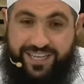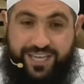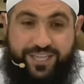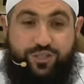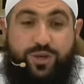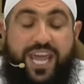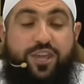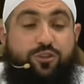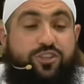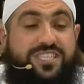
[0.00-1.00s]
Today,
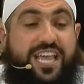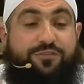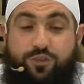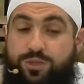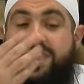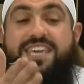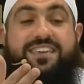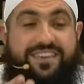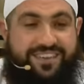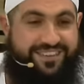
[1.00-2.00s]
you just have to
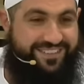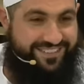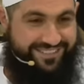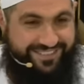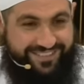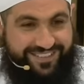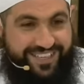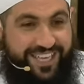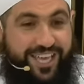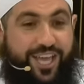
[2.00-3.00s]
think.
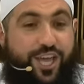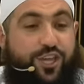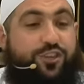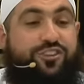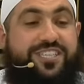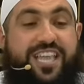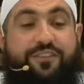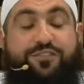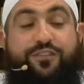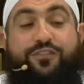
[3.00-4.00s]
You just
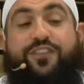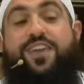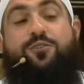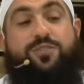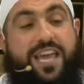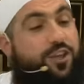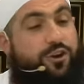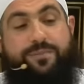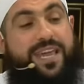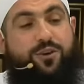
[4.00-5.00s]
have to feel that you're
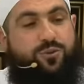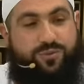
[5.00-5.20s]
a male.